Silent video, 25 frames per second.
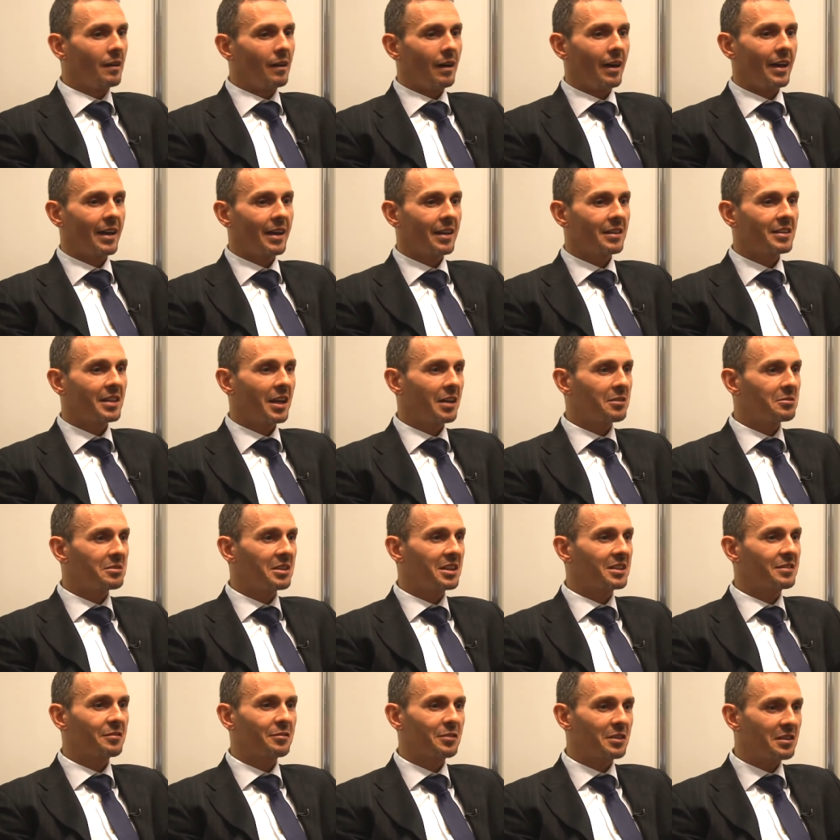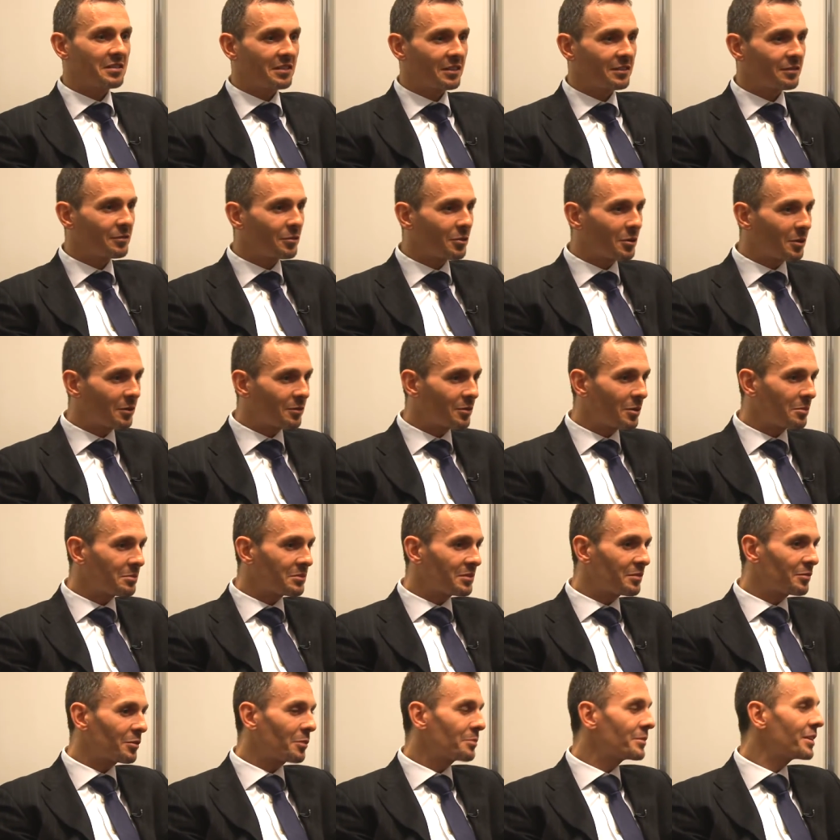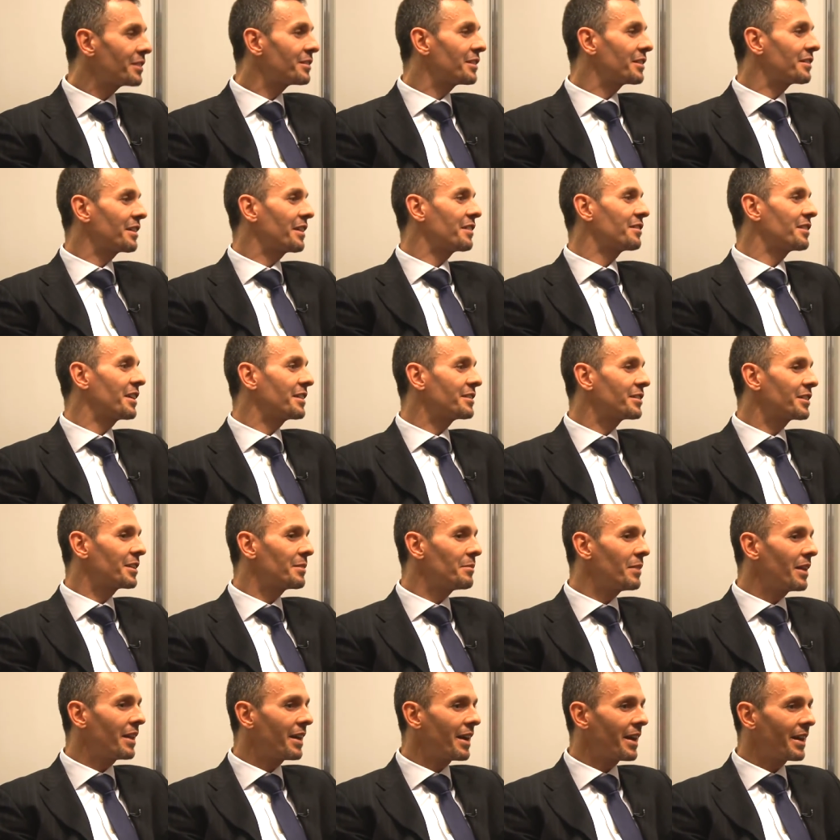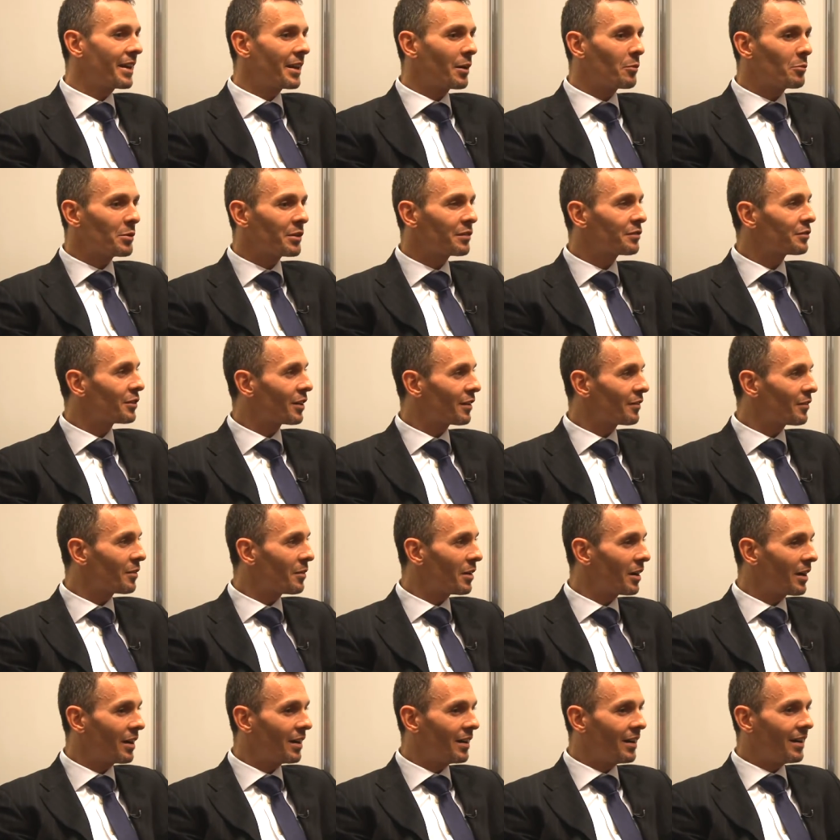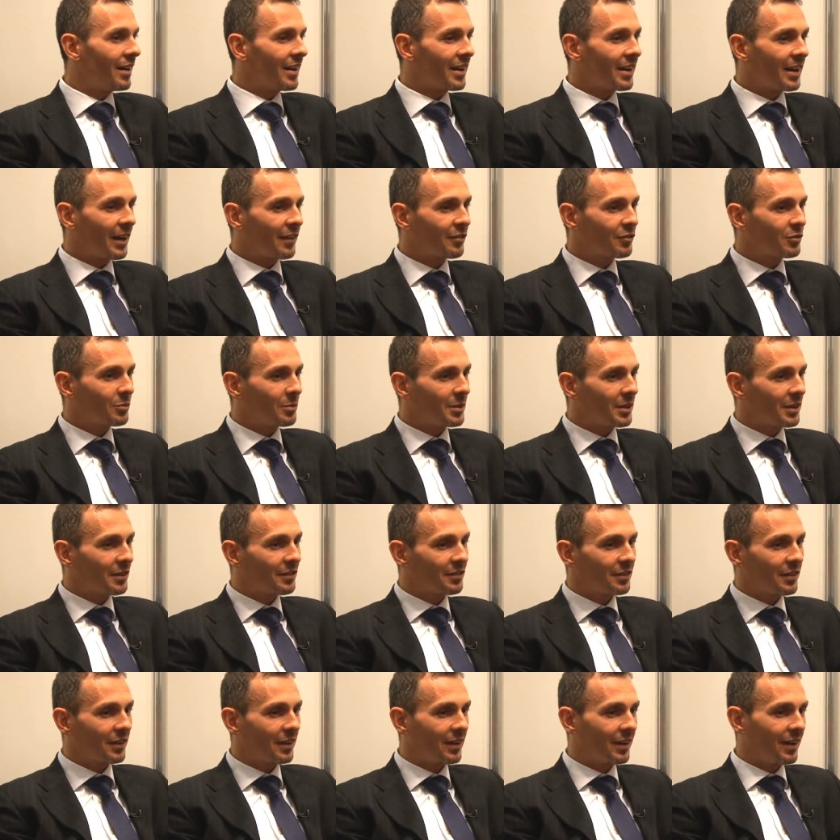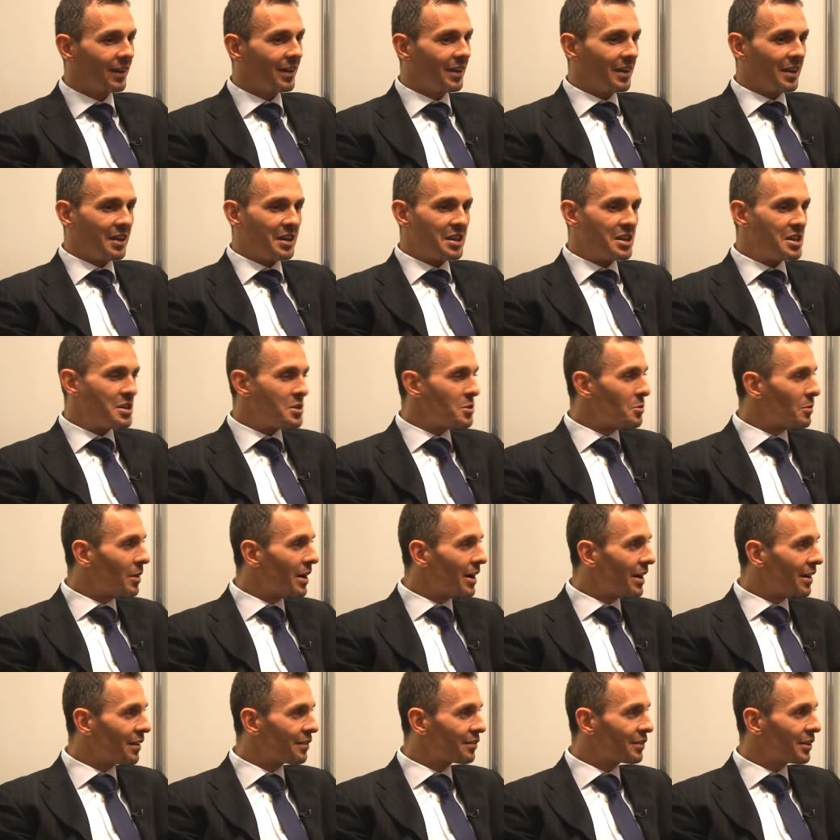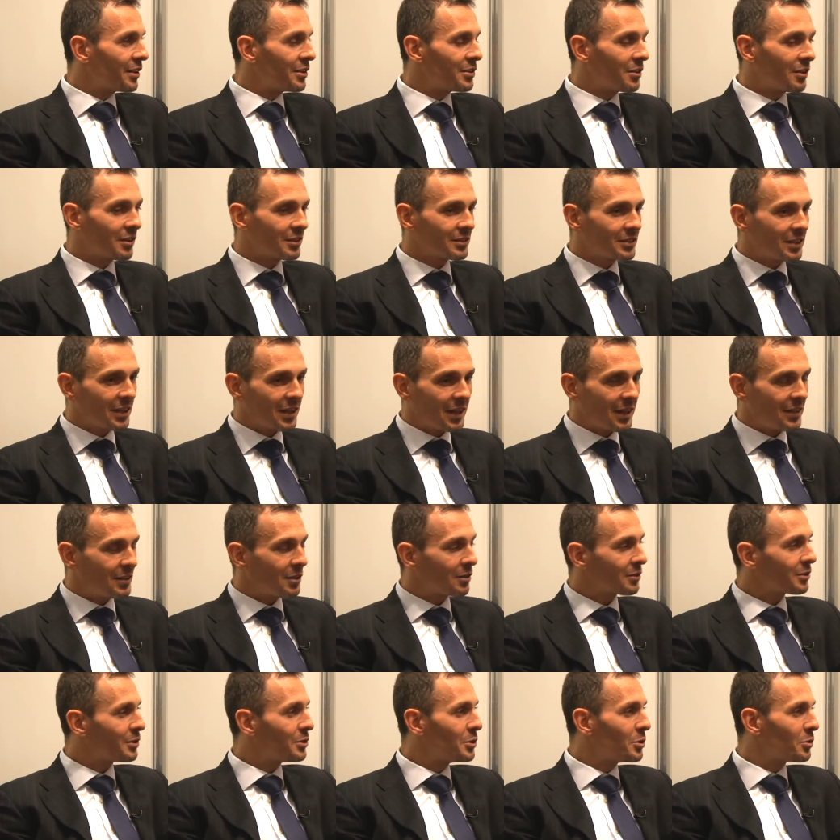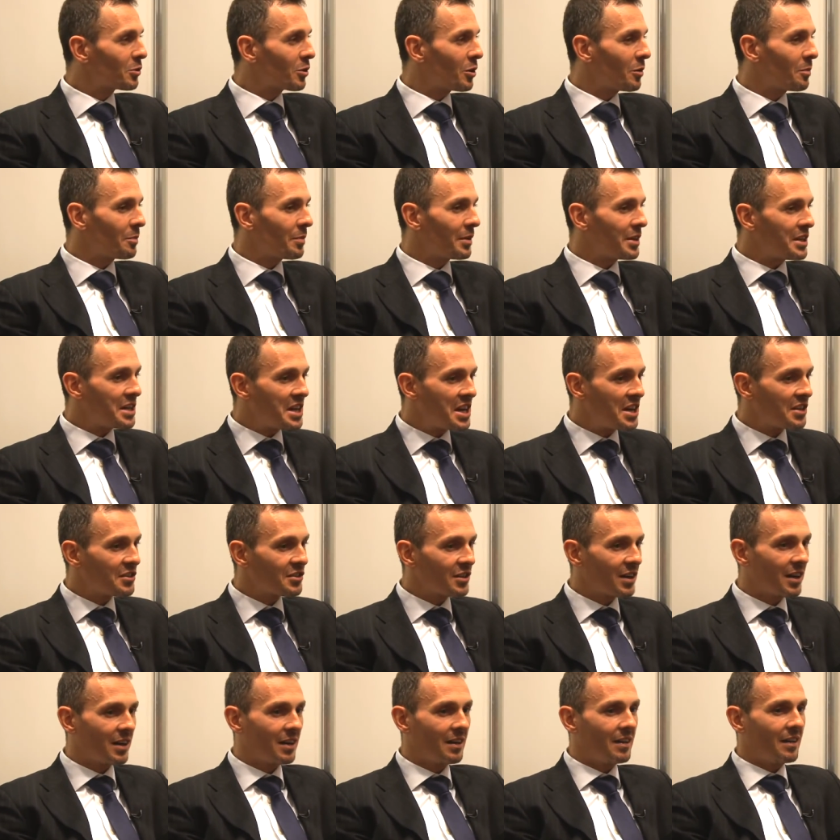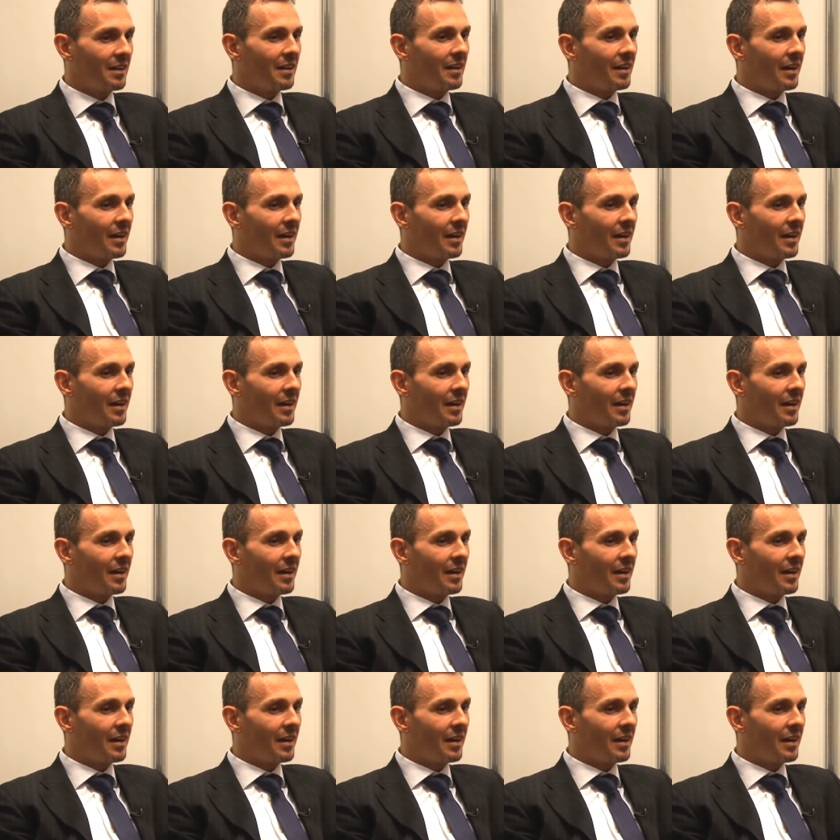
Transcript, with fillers: I can tell you that, for instance, for, from, from this design center in Milan, uh, we serve uh, customers in US, in North, in North Europe, in Asia,